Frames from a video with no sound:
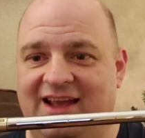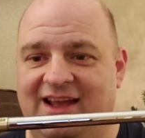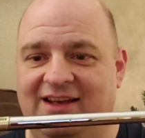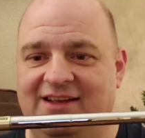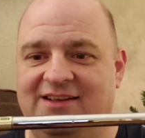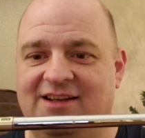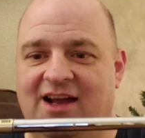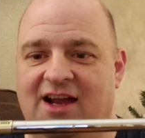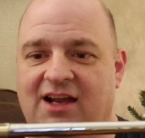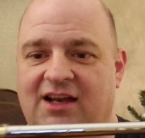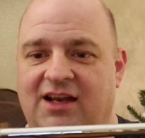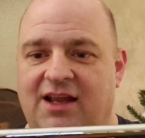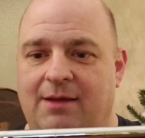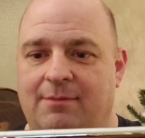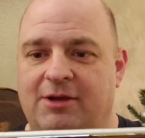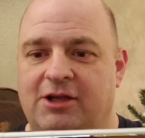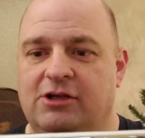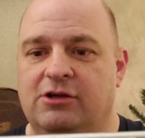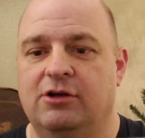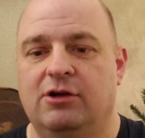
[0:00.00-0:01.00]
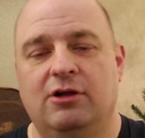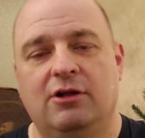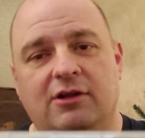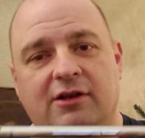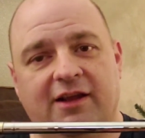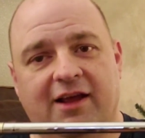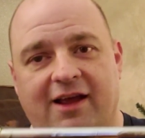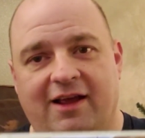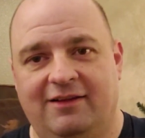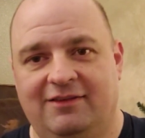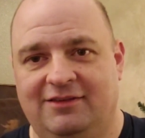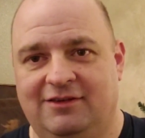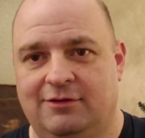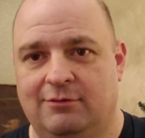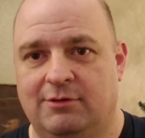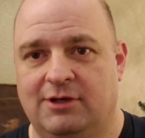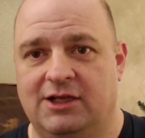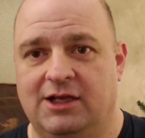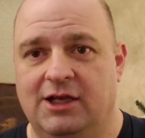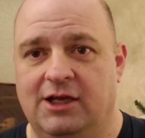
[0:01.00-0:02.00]
a Dynamic Gold
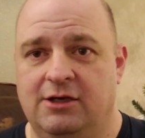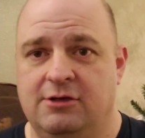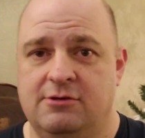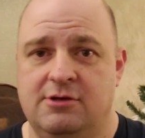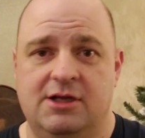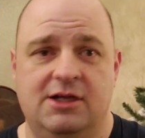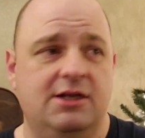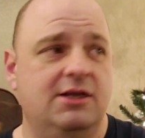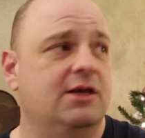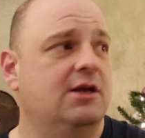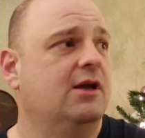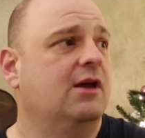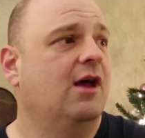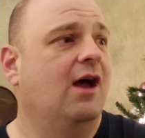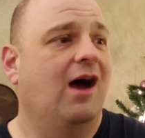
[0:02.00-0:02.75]
S300.